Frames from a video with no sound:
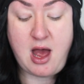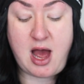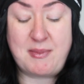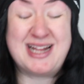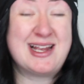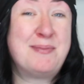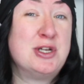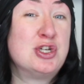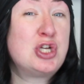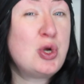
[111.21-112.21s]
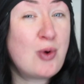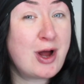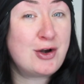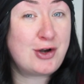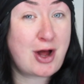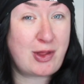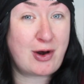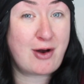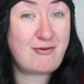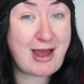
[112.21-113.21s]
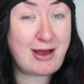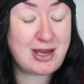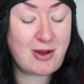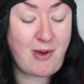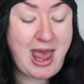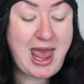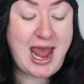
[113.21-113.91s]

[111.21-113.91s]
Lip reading: It's up to $200 value,